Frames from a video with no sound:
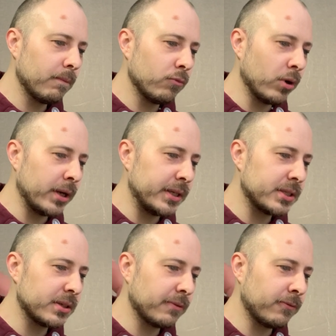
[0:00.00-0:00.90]

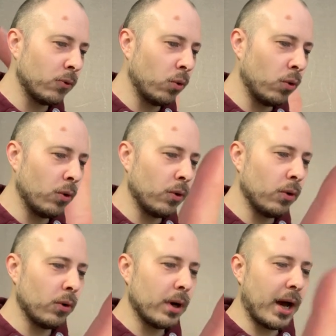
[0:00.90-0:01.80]
release
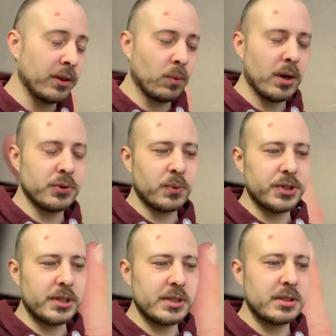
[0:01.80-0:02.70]
for Underworlds,
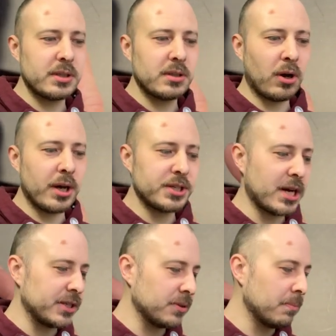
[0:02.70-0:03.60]
which is
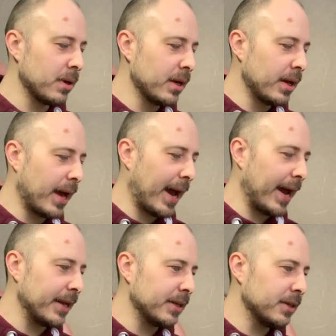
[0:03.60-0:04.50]
Diachasm.
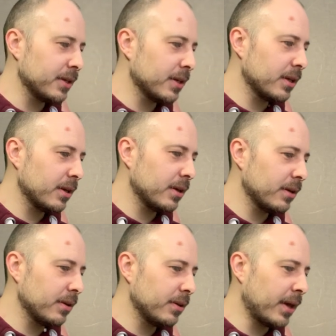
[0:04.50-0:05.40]
And
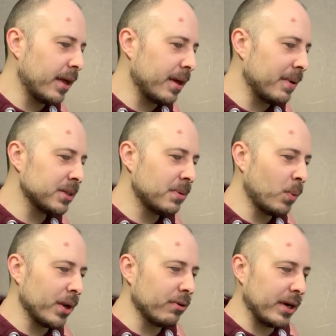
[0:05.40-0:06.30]
yeah, that makes me
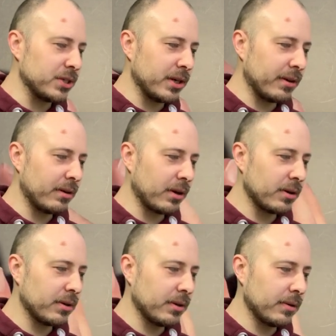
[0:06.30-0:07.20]
wonder, actually.
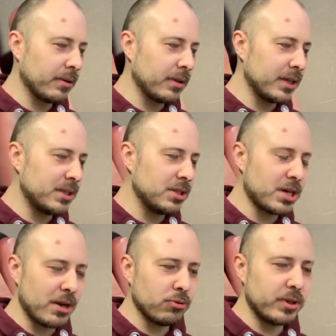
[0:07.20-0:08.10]
This is
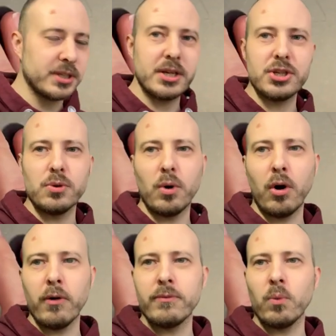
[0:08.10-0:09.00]
January's issue
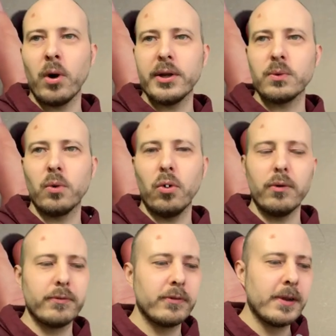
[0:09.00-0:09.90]
of White Dwarf,
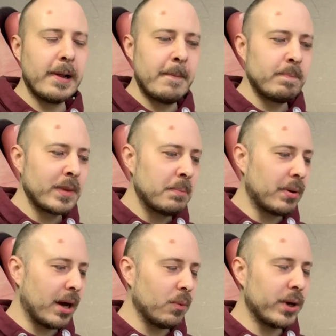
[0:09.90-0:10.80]

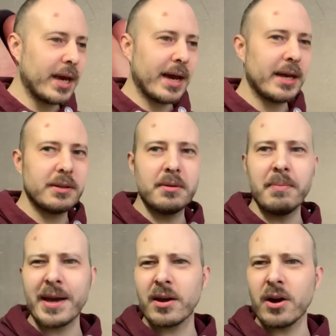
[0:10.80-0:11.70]
but we had the
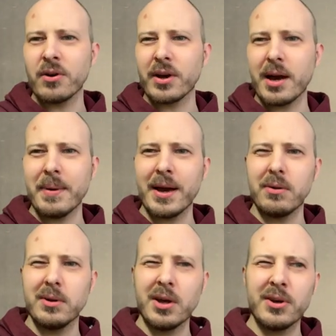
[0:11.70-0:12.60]
Mega Gargant come
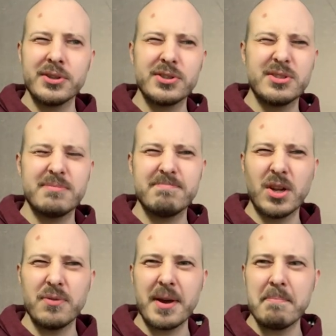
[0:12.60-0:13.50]
out last
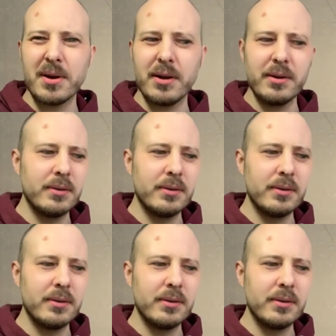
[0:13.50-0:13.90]
November,